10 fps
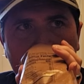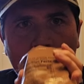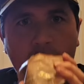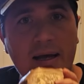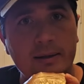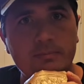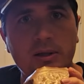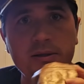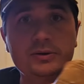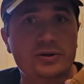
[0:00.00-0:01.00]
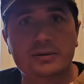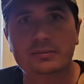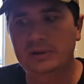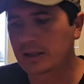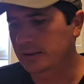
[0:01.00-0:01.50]
Hawaiian punch.
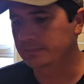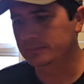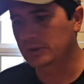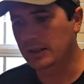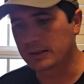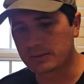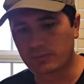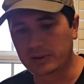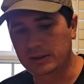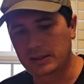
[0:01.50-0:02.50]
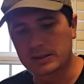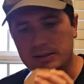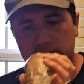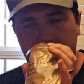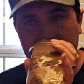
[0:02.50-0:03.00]
Yeah, it really does.
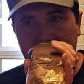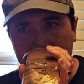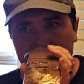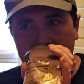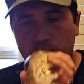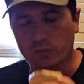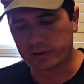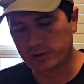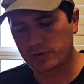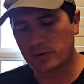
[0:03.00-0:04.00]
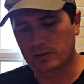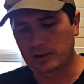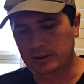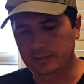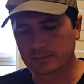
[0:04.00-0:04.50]
It smells like real strong,
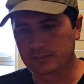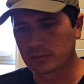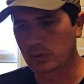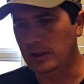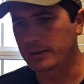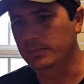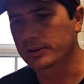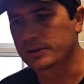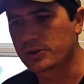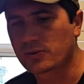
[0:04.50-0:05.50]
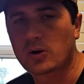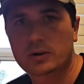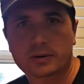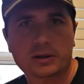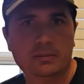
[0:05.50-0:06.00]
like Hawaiian punch.
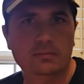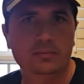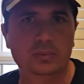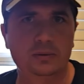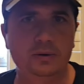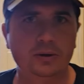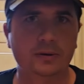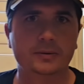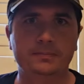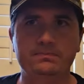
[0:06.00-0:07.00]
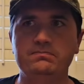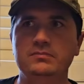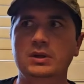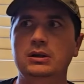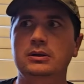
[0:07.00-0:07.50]
Stronger than your
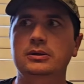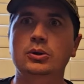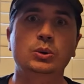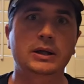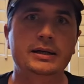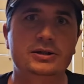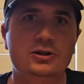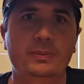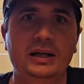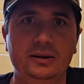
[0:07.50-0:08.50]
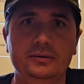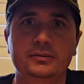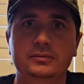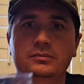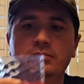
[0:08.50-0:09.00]
Kool-Aid smell,
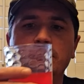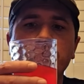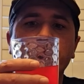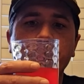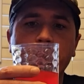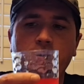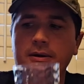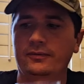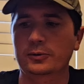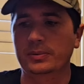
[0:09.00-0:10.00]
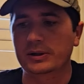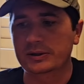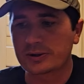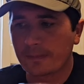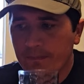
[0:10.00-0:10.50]
fruit punch.